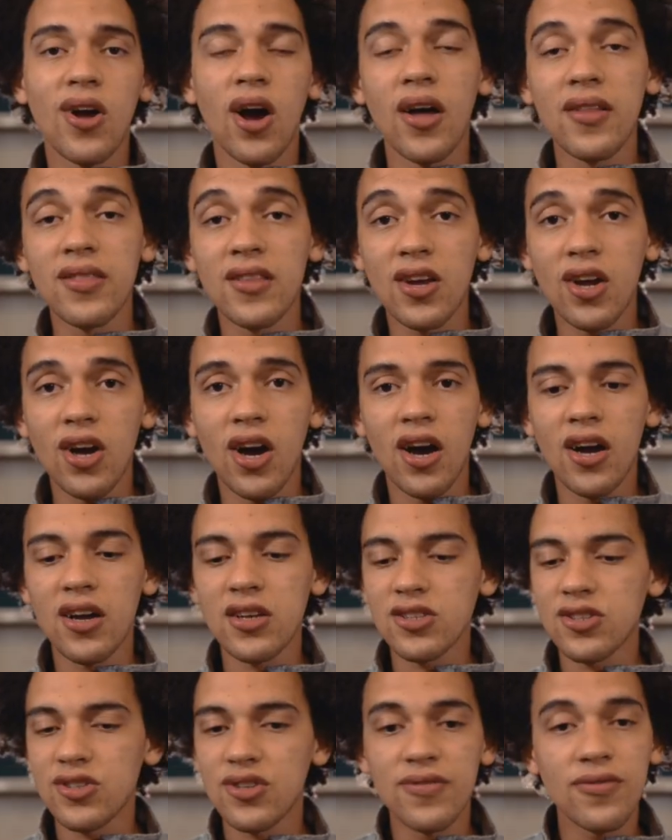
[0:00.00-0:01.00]
on the
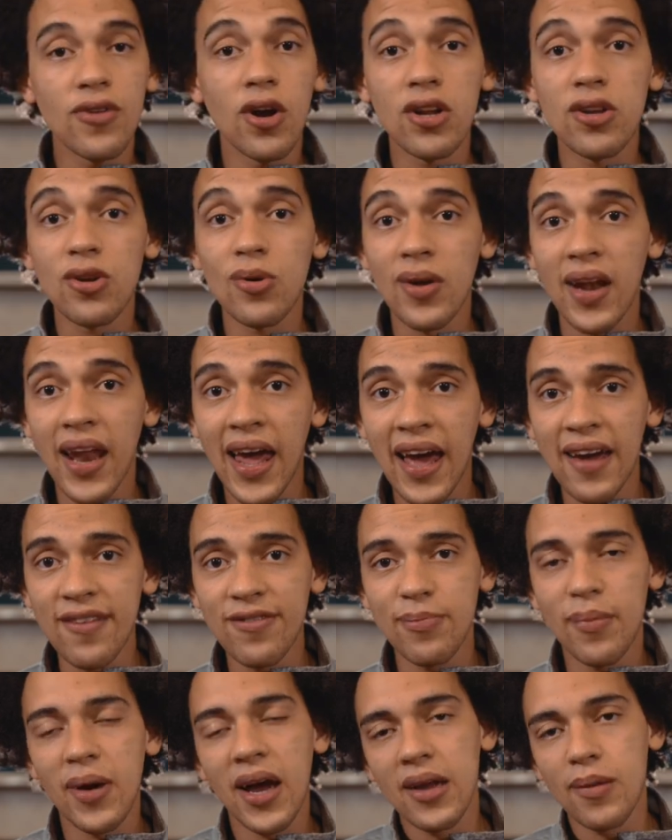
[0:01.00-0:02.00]
cast, you've got your
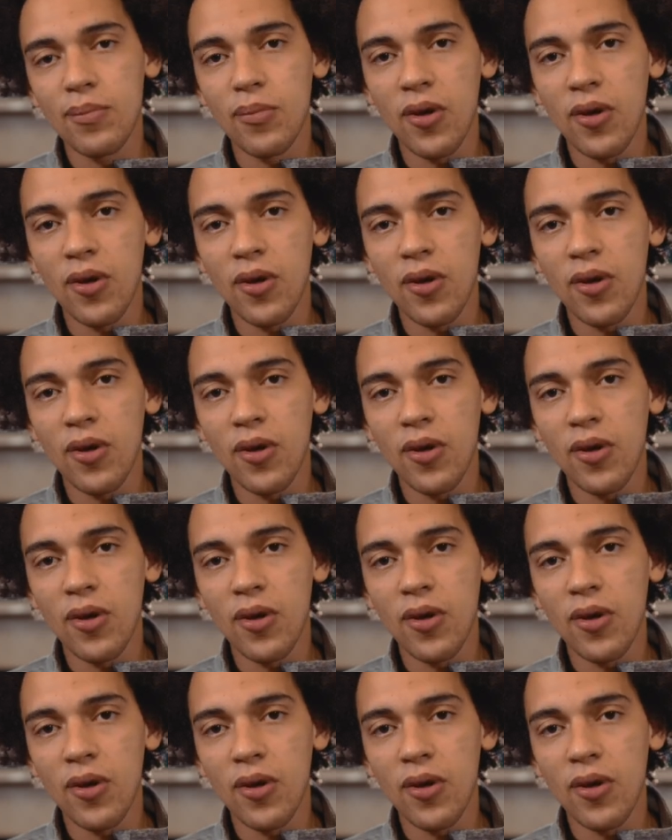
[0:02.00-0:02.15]
lav mic